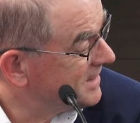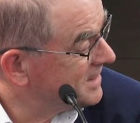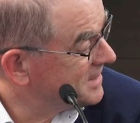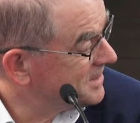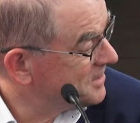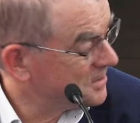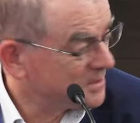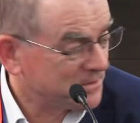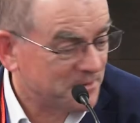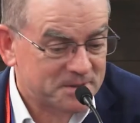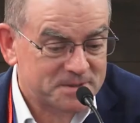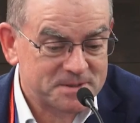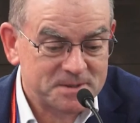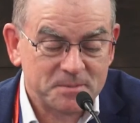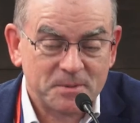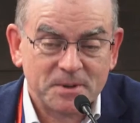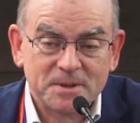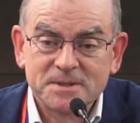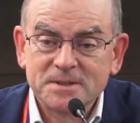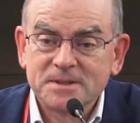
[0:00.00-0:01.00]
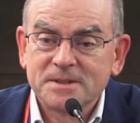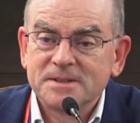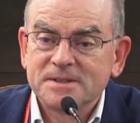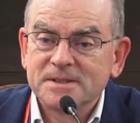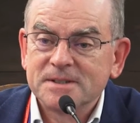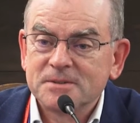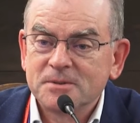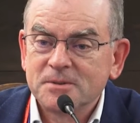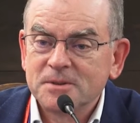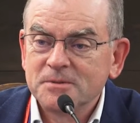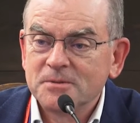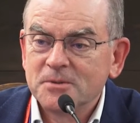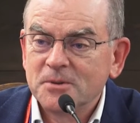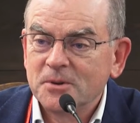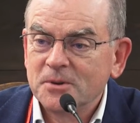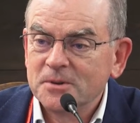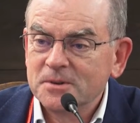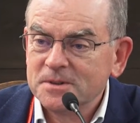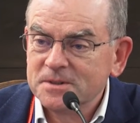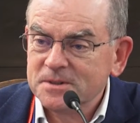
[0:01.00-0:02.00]
this university, mind you, because it's only
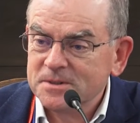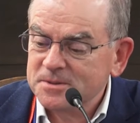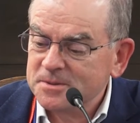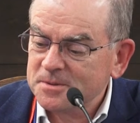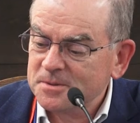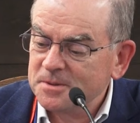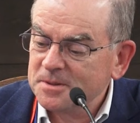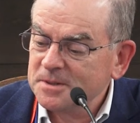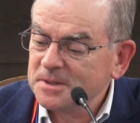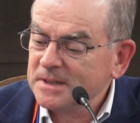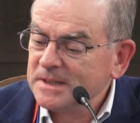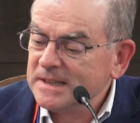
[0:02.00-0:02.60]
400 years old.